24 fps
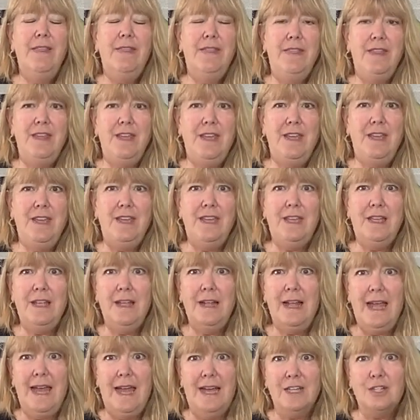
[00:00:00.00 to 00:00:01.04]
the
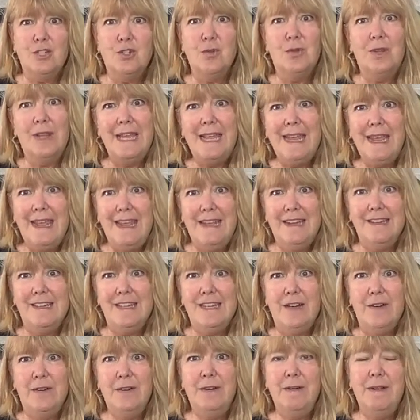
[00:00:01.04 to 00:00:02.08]
actual
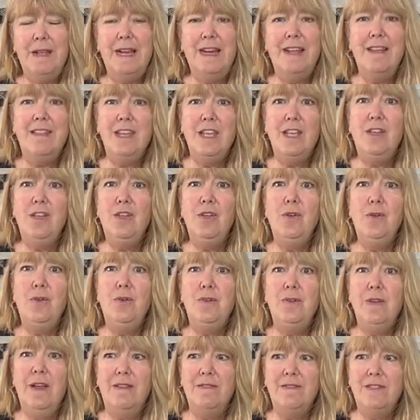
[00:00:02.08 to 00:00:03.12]
handout. And I think
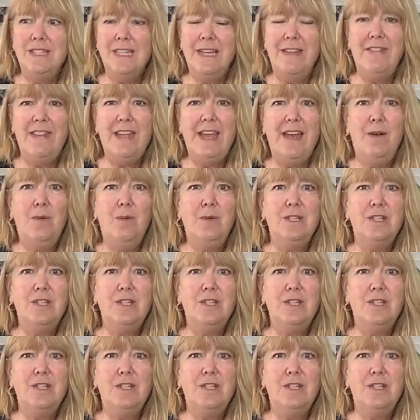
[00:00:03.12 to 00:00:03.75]
you have done that.